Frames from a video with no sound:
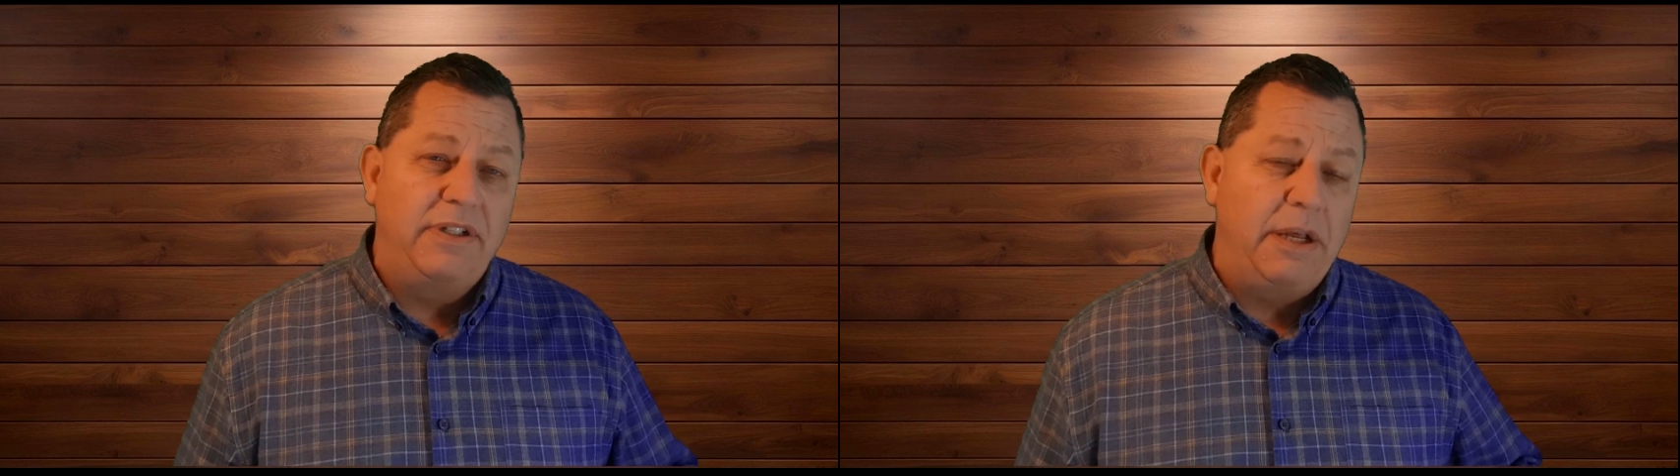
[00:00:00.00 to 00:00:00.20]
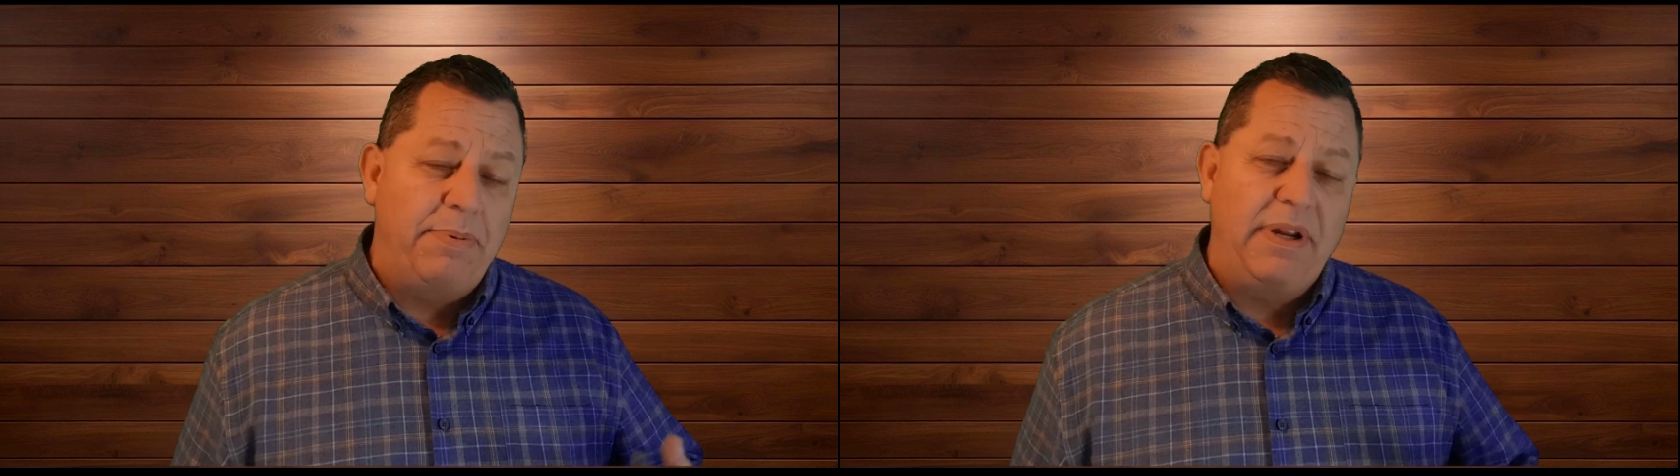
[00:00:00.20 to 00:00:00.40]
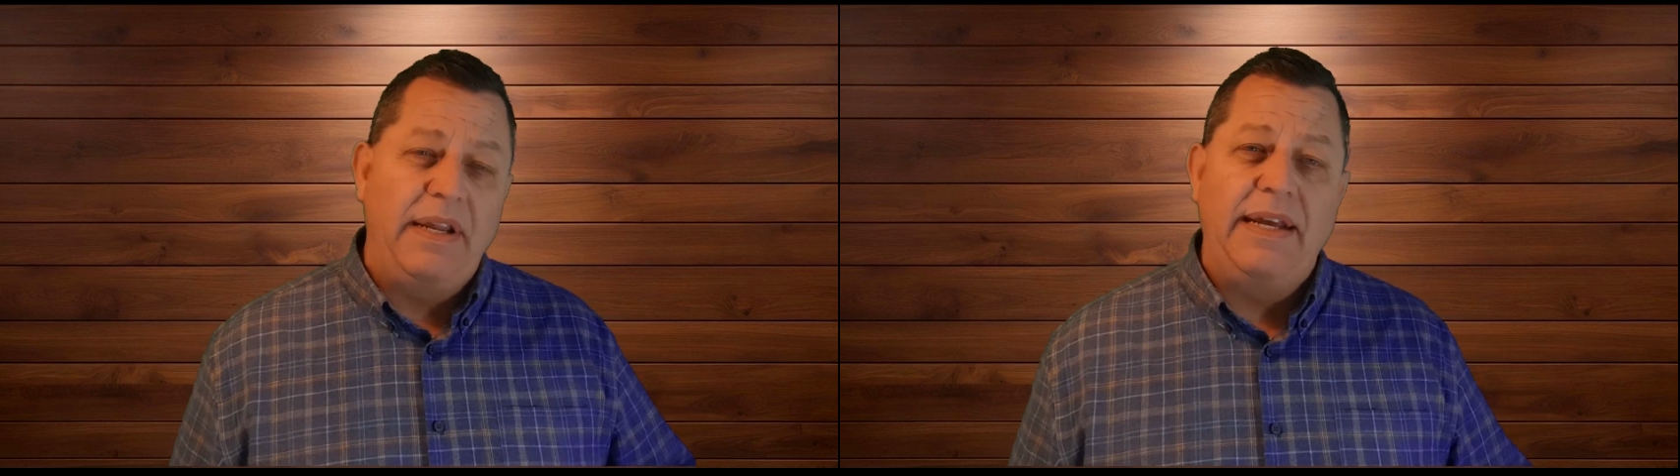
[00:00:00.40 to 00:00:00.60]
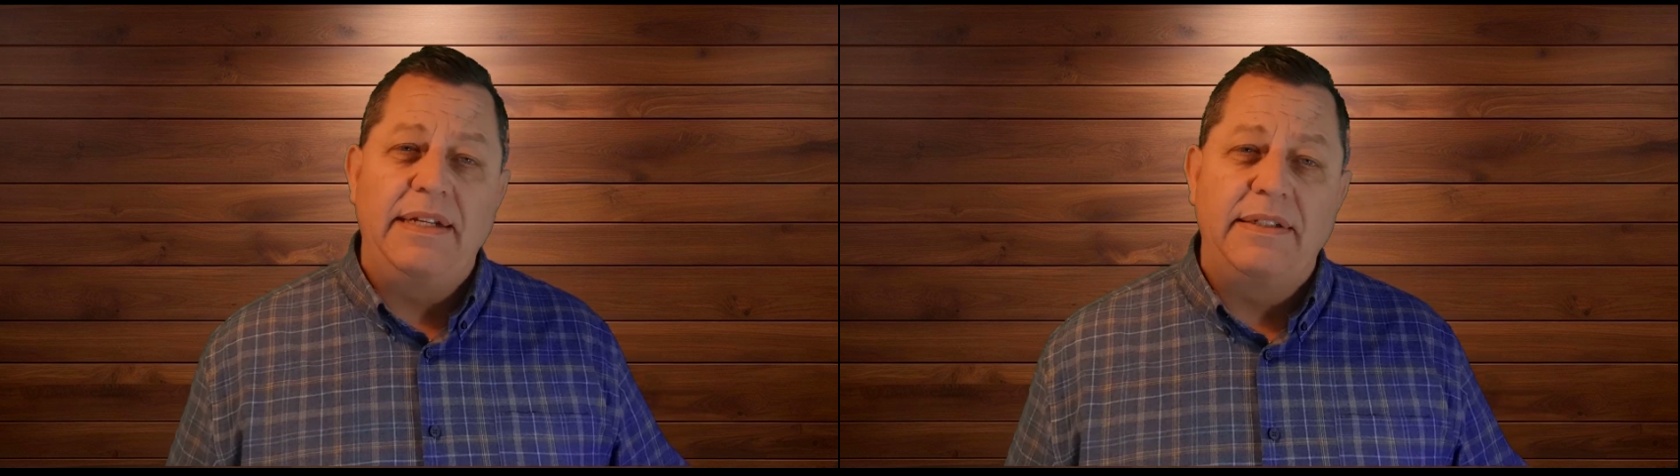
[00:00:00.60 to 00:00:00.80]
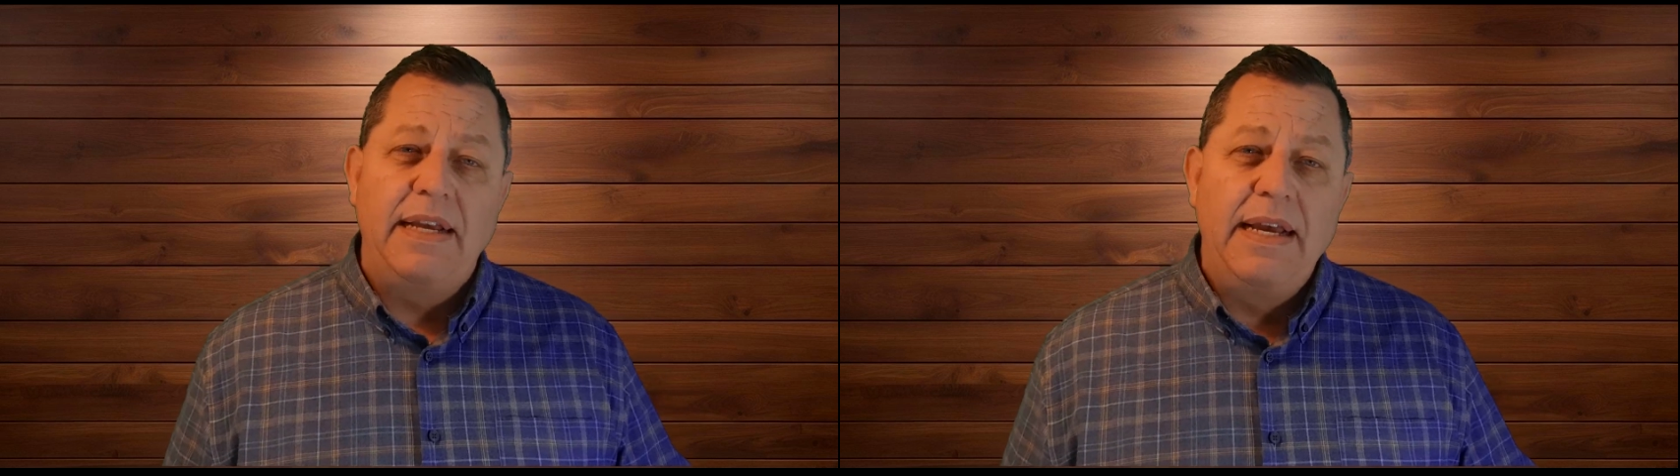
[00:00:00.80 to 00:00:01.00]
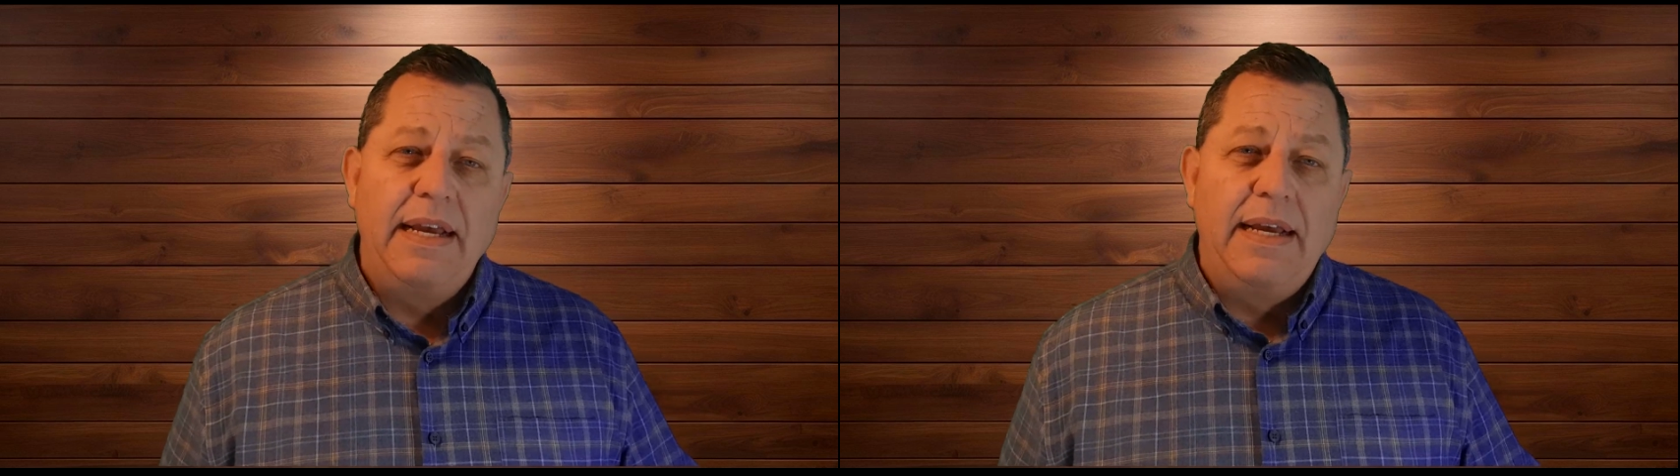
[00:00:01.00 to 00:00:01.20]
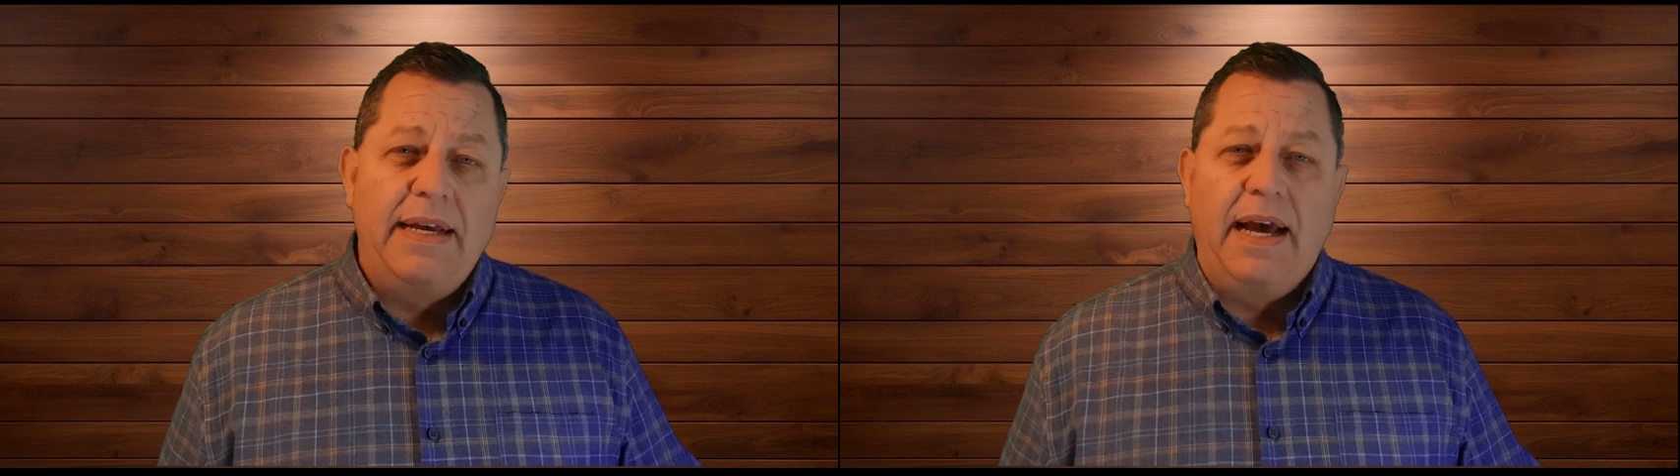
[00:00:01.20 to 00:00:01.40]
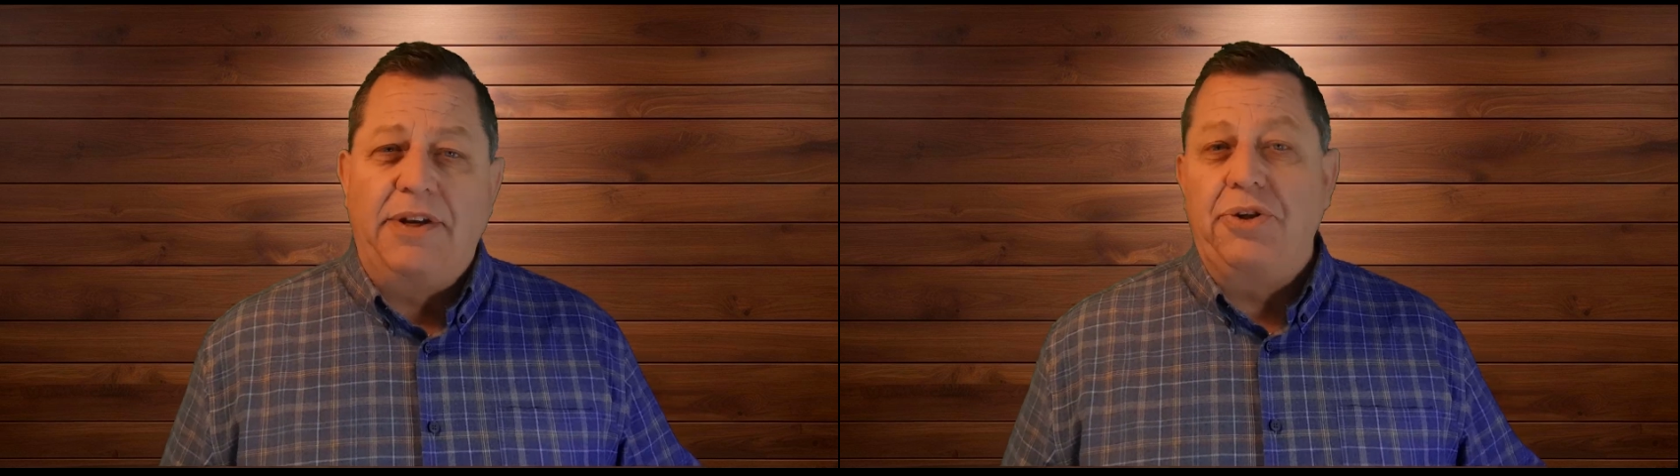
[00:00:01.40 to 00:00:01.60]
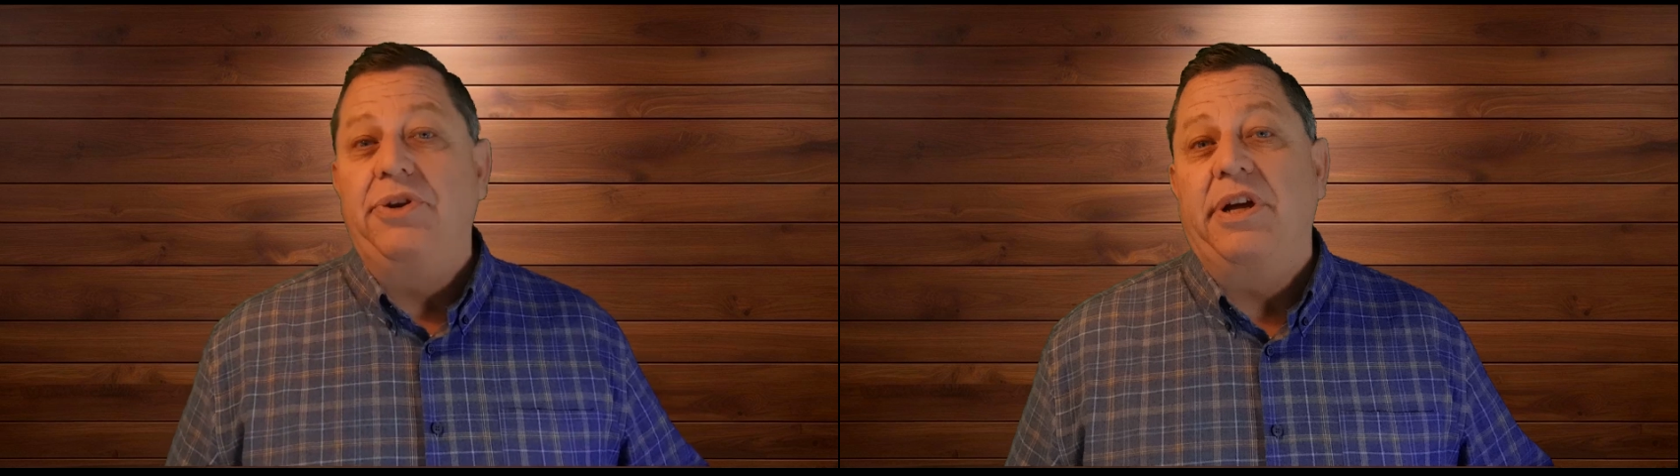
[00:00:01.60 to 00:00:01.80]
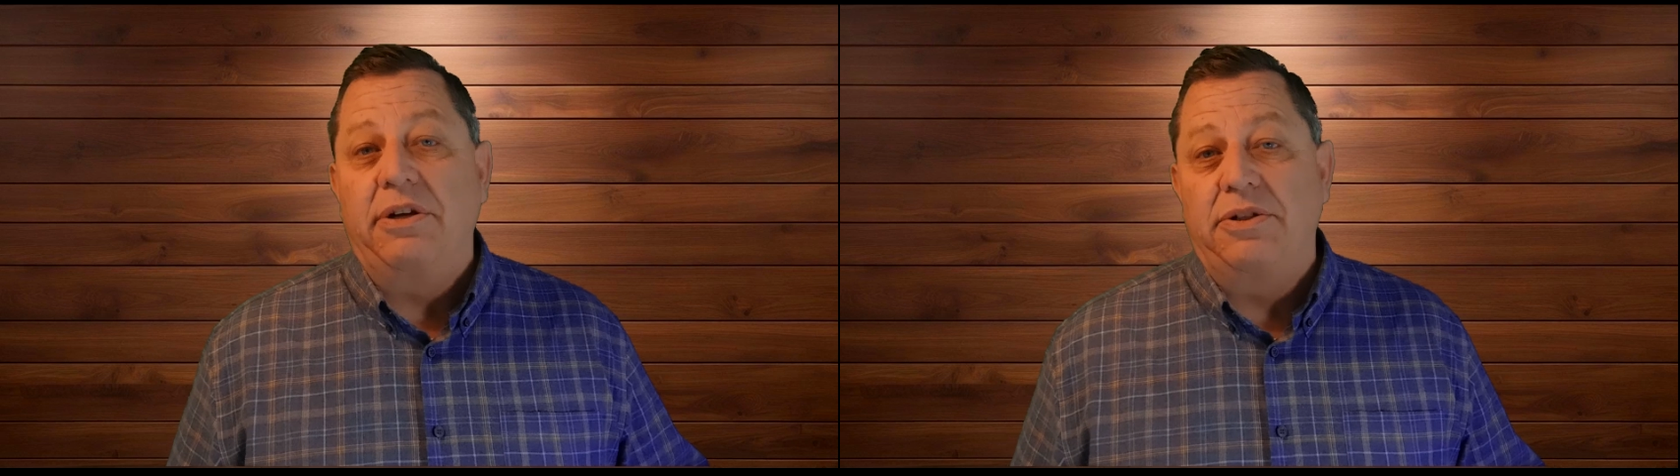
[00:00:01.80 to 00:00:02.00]
Typically, it's 2
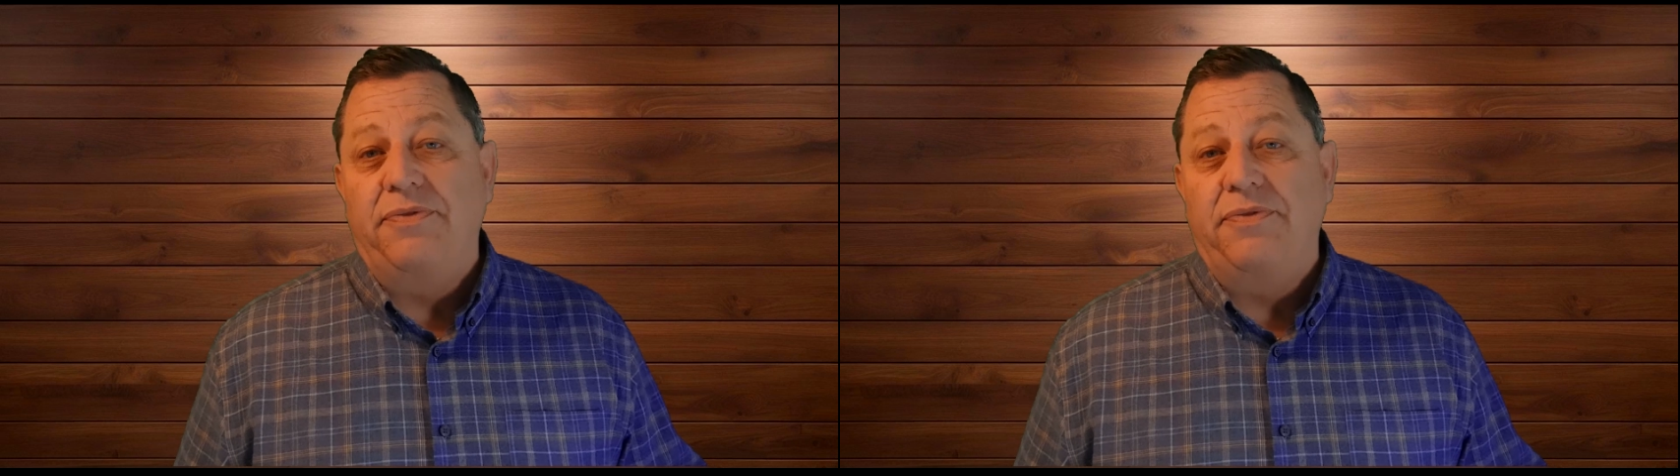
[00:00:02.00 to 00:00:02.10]
years of